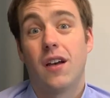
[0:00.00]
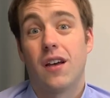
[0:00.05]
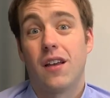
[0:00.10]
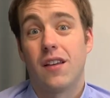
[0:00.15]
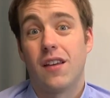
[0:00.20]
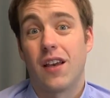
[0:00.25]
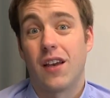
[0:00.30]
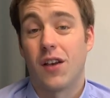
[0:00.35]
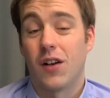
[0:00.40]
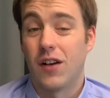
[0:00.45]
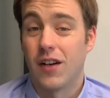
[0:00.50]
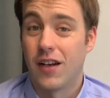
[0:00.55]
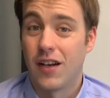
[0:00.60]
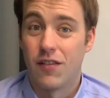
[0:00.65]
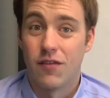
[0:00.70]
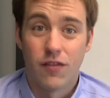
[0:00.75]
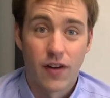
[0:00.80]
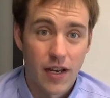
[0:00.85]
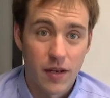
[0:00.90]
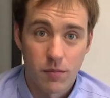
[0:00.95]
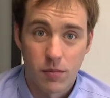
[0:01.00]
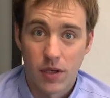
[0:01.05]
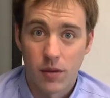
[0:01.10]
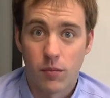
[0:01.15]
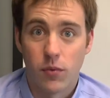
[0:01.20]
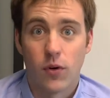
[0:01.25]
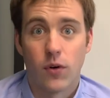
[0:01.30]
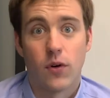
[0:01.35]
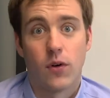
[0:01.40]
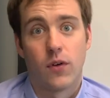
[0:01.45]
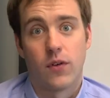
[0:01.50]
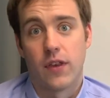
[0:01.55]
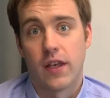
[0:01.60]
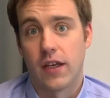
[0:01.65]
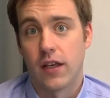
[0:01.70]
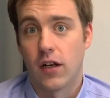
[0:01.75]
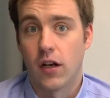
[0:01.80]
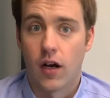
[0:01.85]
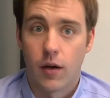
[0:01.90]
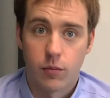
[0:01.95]
They can invite people, they
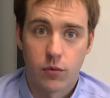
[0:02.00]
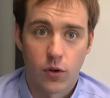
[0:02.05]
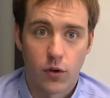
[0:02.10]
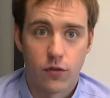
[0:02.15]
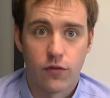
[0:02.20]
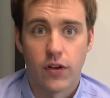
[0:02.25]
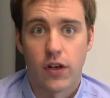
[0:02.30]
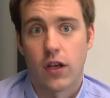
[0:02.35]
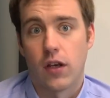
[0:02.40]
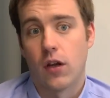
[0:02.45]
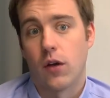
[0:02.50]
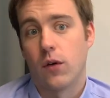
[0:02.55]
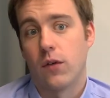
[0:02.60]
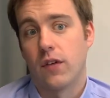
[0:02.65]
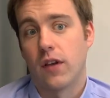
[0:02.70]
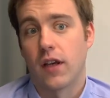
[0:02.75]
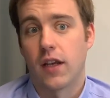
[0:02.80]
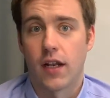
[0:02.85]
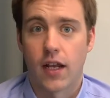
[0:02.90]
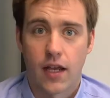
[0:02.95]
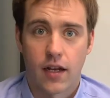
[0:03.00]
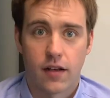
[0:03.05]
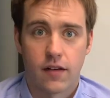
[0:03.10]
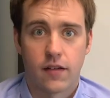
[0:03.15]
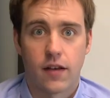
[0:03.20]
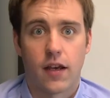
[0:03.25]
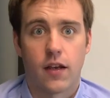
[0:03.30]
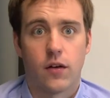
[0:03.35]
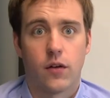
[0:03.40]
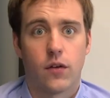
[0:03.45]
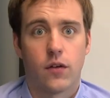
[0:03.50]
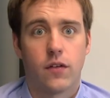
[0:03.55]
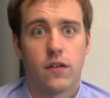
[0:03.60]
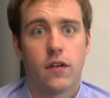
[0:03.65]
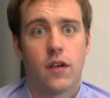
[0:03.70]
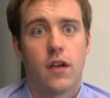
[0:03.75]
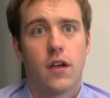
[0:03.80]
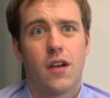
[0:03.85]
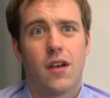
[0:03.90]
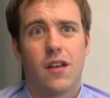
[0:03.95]
can upload videos, they can edit
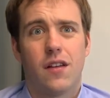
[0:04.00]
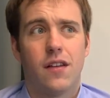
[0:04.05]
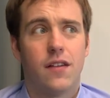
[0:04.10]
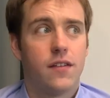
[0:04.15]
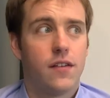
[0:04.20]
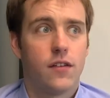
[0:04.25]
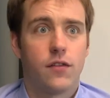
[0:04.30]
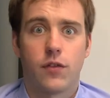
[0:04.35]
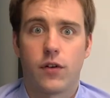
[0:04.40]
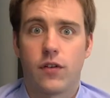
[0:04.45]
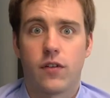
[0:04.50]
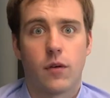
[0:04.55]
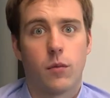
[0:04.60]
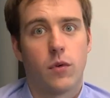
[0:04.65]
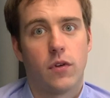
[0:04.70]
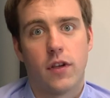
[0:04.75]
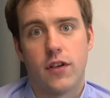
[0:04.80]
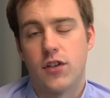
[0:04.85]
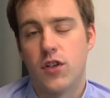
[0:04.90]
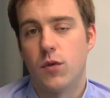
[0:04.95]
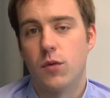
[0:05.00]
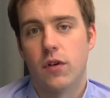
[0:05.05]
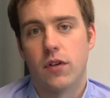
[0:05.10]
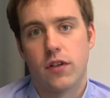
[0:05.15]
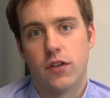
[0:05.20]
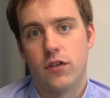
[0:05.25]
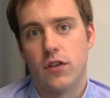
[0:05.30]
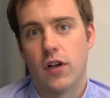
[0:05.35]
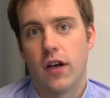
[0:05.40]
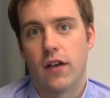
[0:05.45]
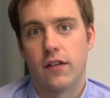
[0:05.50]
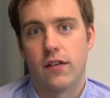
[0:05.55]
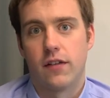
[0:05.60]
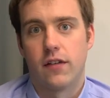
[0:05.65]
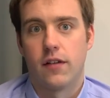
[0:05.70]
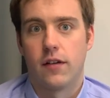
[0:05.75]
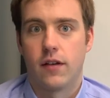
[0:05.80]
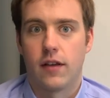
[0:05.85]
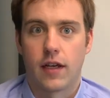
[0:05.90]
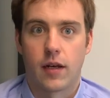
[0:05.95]
titles. This is for someone that you really
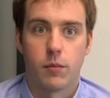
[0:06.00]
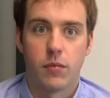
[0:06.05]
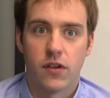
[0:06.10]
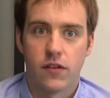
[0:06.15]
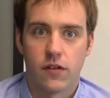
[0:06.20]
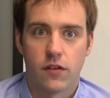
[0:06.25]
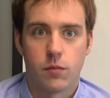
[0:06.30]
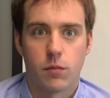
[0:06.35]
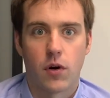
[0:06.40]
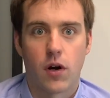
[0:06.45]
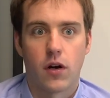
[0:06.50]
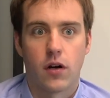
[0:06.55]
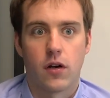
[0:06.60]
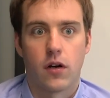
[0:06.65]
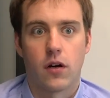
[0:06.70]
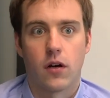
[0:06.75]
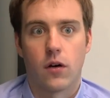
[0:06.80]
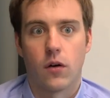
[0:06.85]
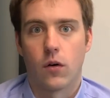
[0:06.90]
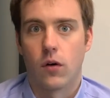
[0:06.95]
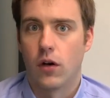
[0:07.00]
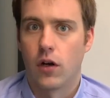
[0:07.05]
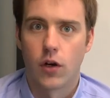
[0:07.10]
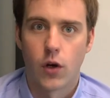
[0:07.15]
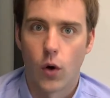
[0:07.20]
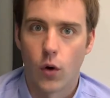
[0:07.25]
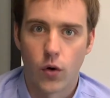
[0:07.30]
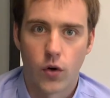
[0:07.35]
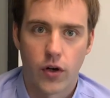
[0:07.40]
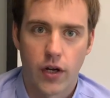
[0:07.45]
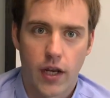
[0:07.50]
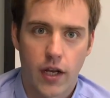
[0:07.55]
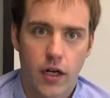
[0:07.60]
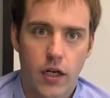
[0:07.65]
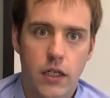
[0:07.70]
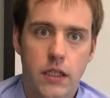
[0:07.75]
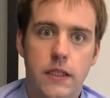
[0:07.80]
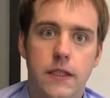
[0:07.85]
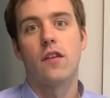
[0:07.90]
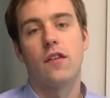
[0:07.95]
trust, like a business partner or a co-creator.
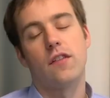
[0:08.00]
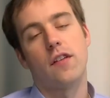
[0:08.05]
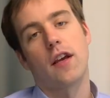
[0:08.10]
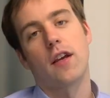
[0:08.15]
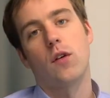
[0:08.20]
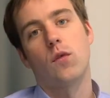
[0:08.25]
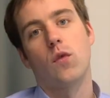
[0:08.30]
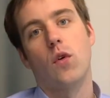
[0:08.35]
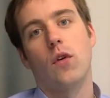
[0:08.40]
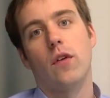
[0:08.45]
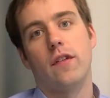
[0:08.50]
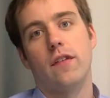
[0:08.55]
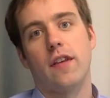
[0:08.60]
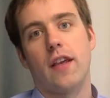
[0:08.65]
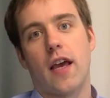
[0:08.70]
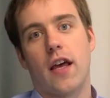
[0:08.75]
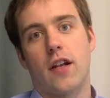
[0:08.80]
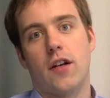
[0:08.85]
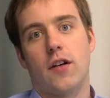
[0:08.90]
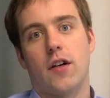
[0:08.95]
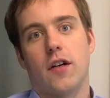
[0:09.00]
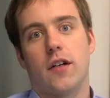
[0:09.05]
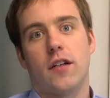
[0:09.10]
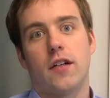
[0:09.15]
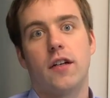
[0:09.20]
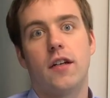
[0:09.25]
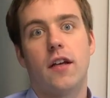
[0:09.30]
The second role is the editor.